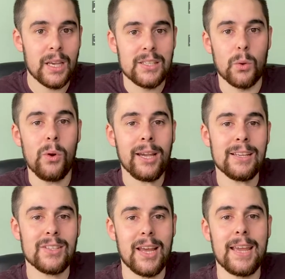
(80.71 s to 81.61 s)
So we're going
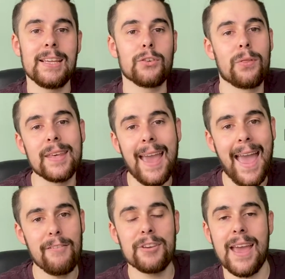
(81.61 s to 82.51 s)
to say he's on the
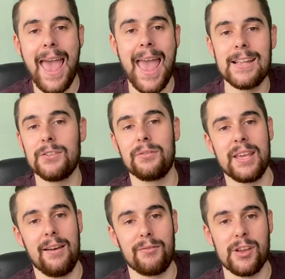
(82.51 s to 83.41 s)
heavier end of
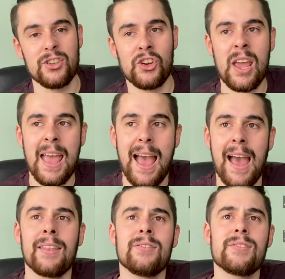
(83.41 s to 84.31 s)
the average,
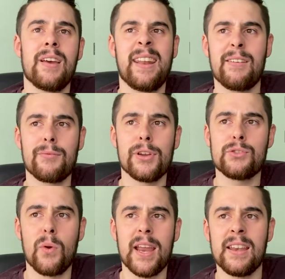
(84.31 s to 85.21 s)
and an
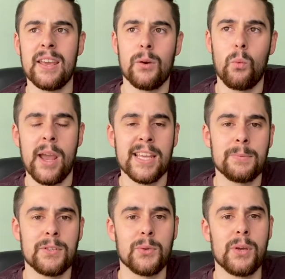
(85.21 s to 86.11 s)
average reindeer weighs
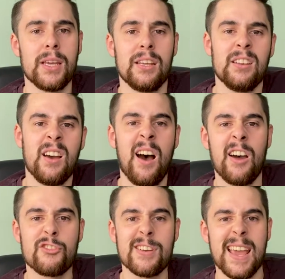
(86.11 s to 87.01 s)
between
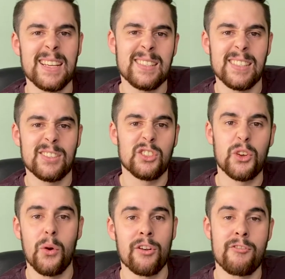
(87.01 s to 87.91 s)
180 to
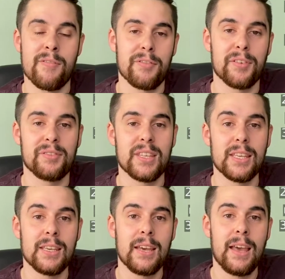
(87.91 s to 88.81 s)

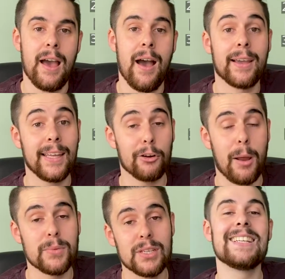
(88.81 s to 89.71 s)
250
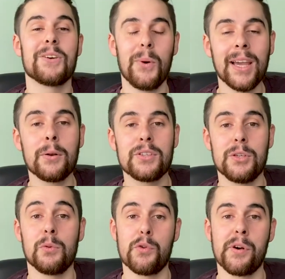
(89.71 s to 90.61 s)
kilograms. So we're going to
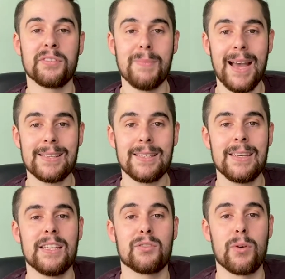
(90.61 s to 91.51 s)
assume that Rudolph's
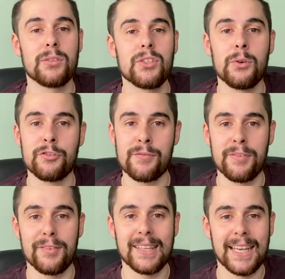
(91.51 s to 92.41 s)
mass is around
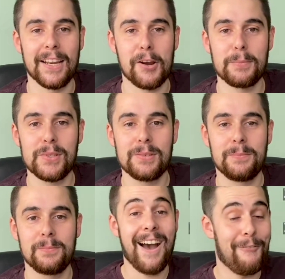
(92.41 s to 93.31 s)
250 kilograms.
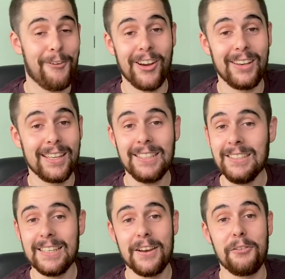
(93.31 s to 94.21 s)
And finally,
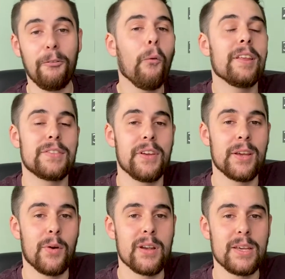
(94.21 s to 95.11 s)
for this
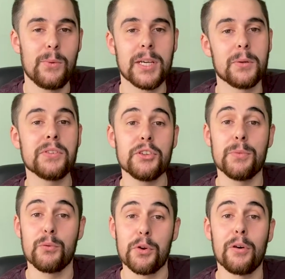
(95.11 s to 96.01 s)
video only, we're going to assume
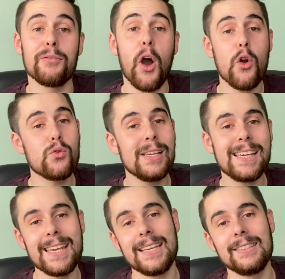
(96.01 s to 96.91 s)
that Rudolph
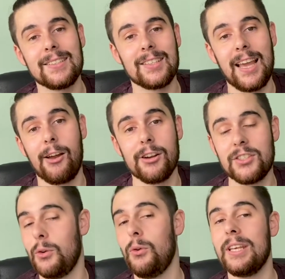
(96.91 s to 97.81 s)
only eats
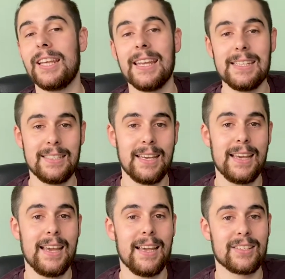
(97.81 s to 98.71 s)
carrots. All he can eat
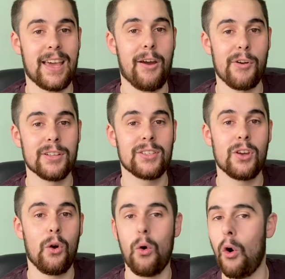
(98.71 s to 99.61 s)
is carrots
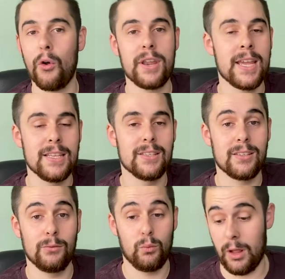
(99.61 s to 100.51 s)
on his,
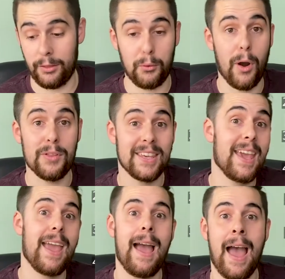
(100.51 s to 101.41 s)
throughout the
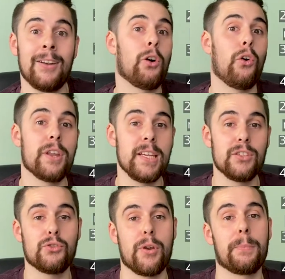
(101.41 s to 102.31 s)
year and on his
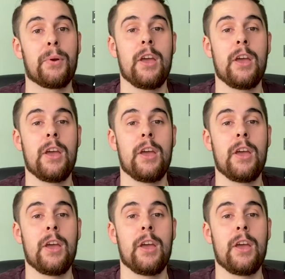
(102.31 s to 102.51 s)
trip